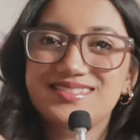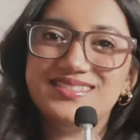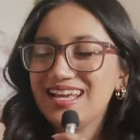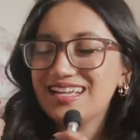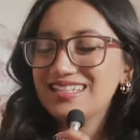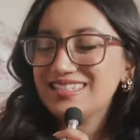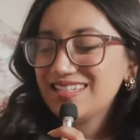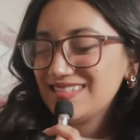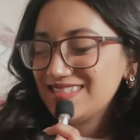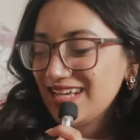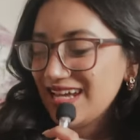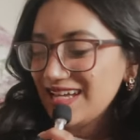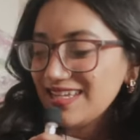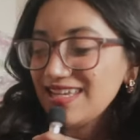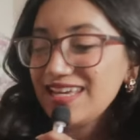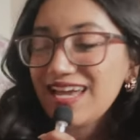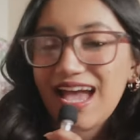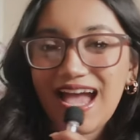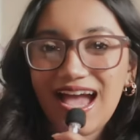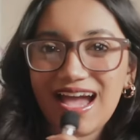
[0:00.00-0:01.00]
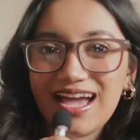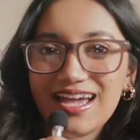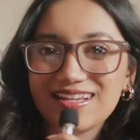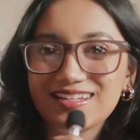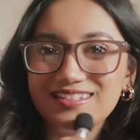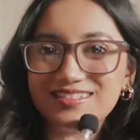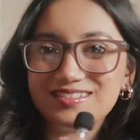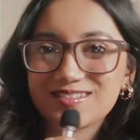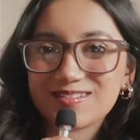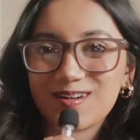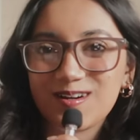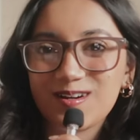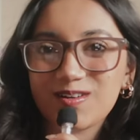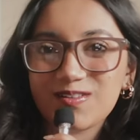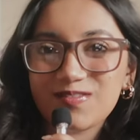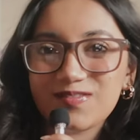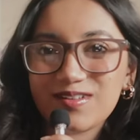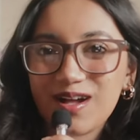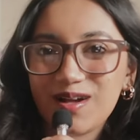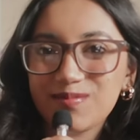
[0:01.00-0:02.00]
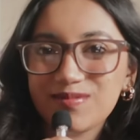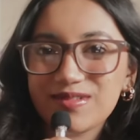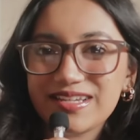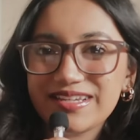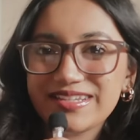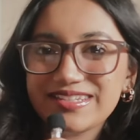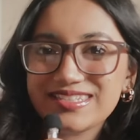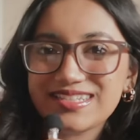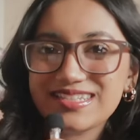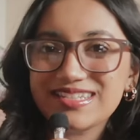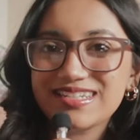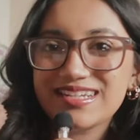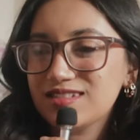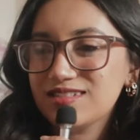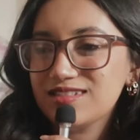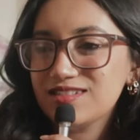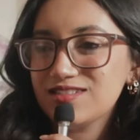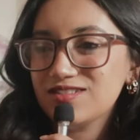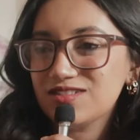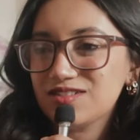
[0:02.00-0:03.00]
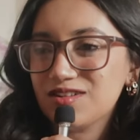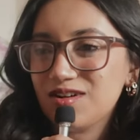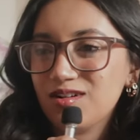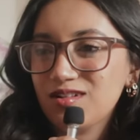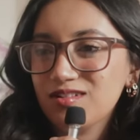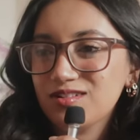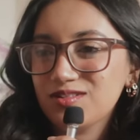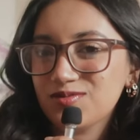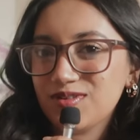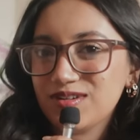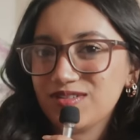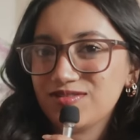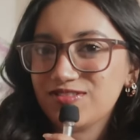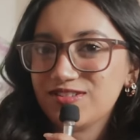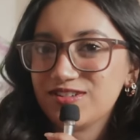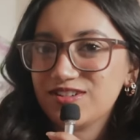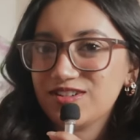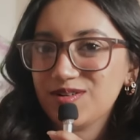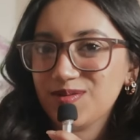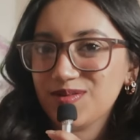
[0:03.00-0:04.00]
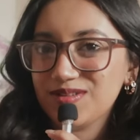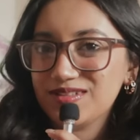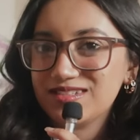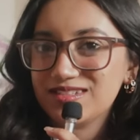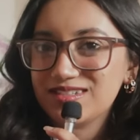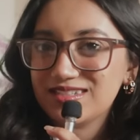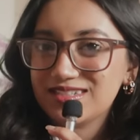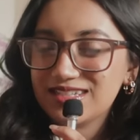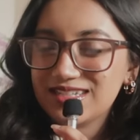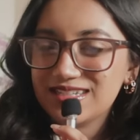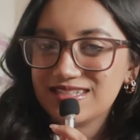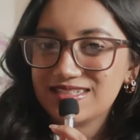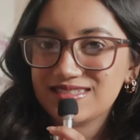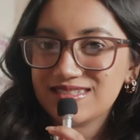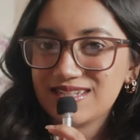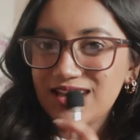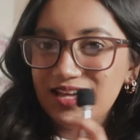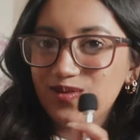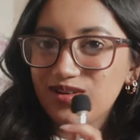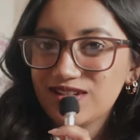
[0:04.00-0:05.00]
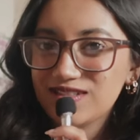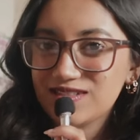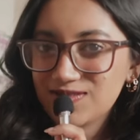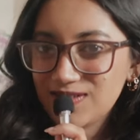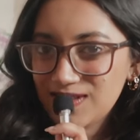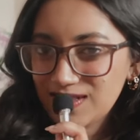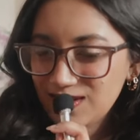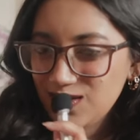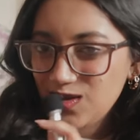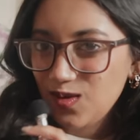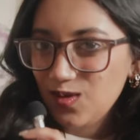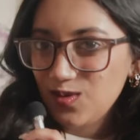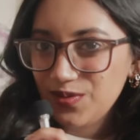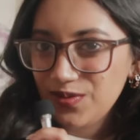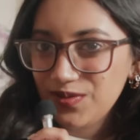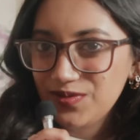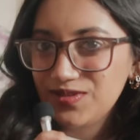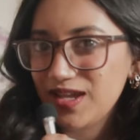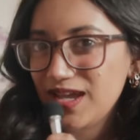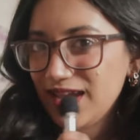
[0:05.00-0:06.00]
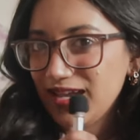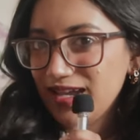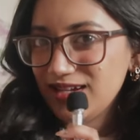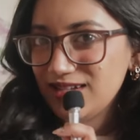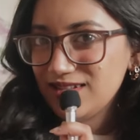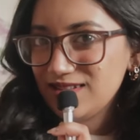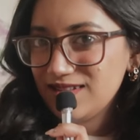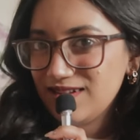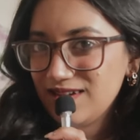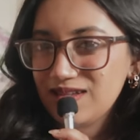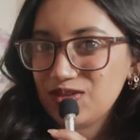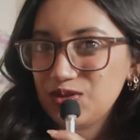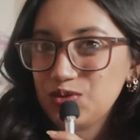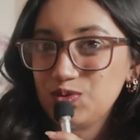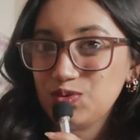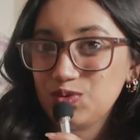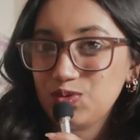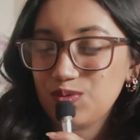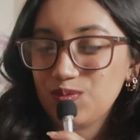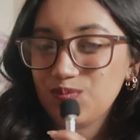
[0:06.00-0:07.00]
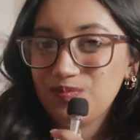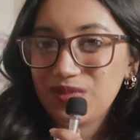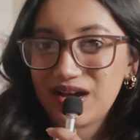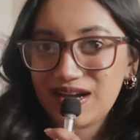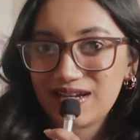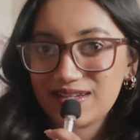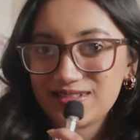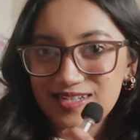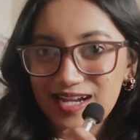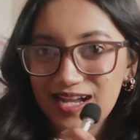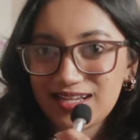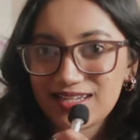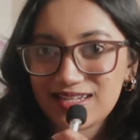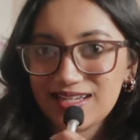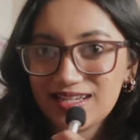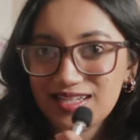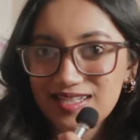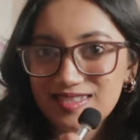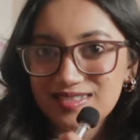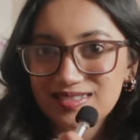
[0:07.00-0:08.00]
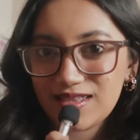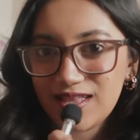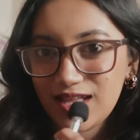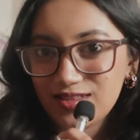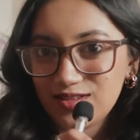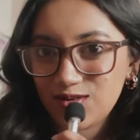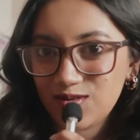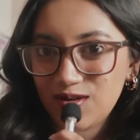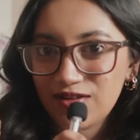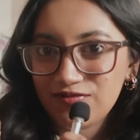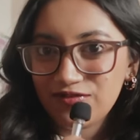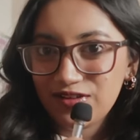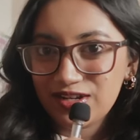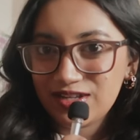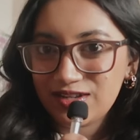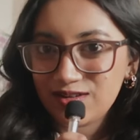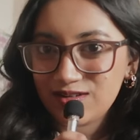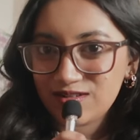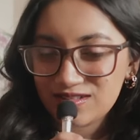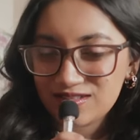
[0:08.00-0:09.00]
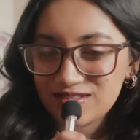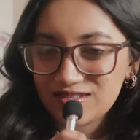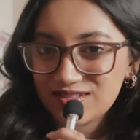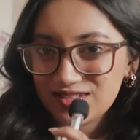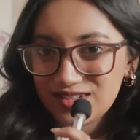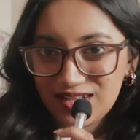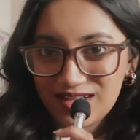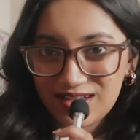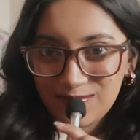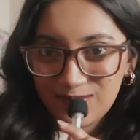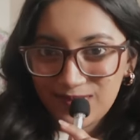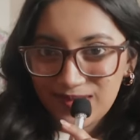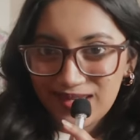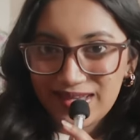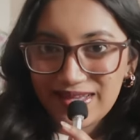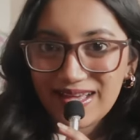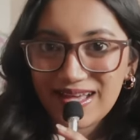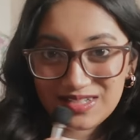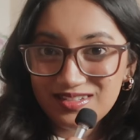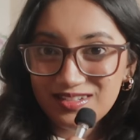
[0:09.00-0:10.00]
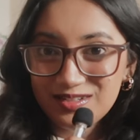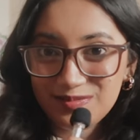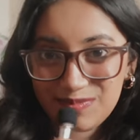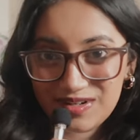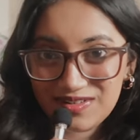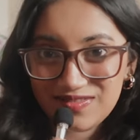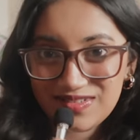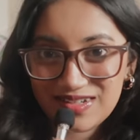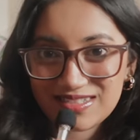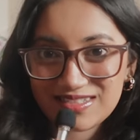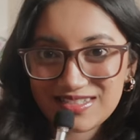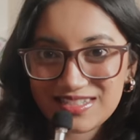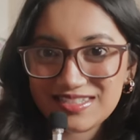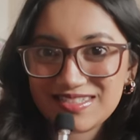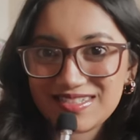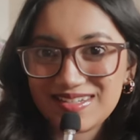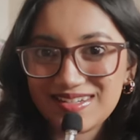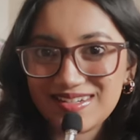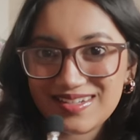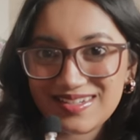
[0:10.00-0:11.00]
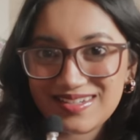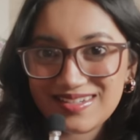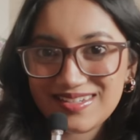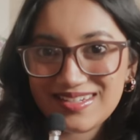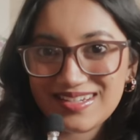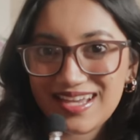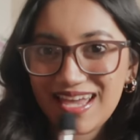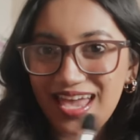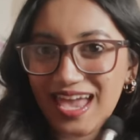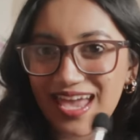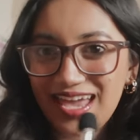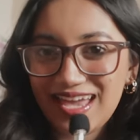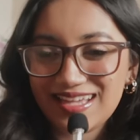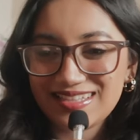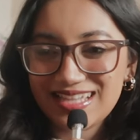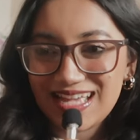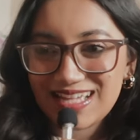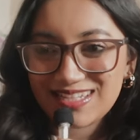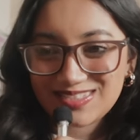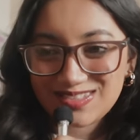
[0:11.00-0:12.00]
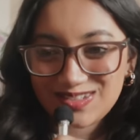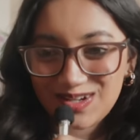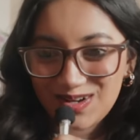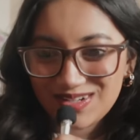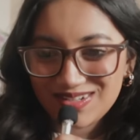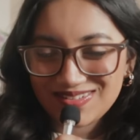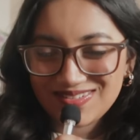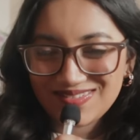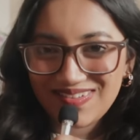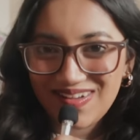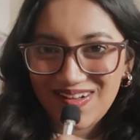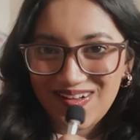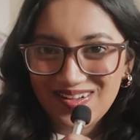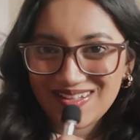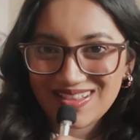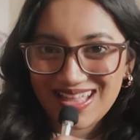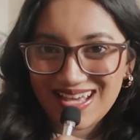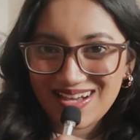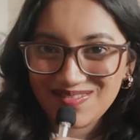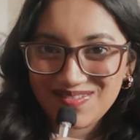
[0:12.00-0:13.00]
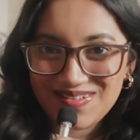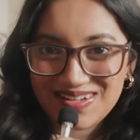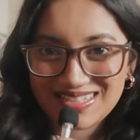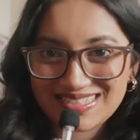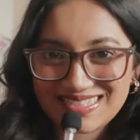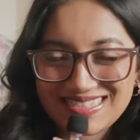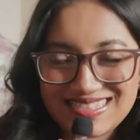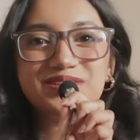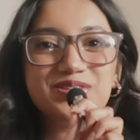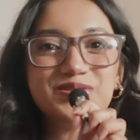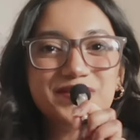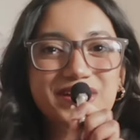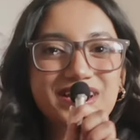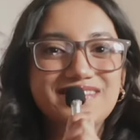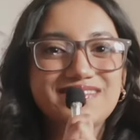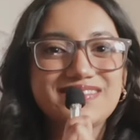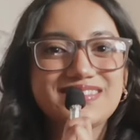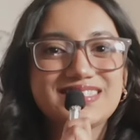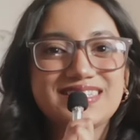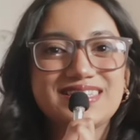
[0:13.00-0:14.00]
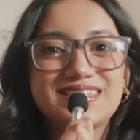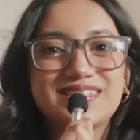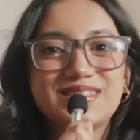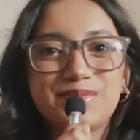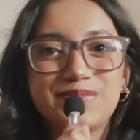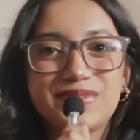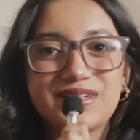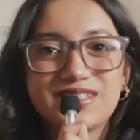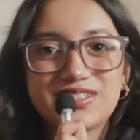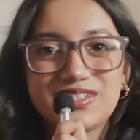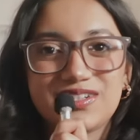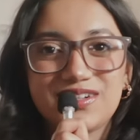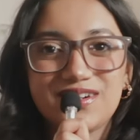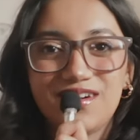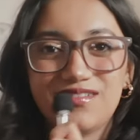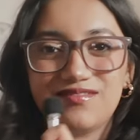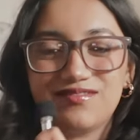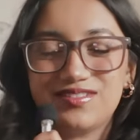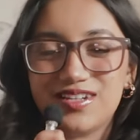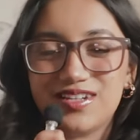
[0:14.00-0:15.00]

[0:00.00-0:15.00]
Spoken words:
It's a teddy hat and scarf combination. This is an all-in-one for your winter needs when it's really cold and you buy jackets that don't have any hoods like me. This is perfect. It's a hood and a scarf all at once. You might have seen the picture of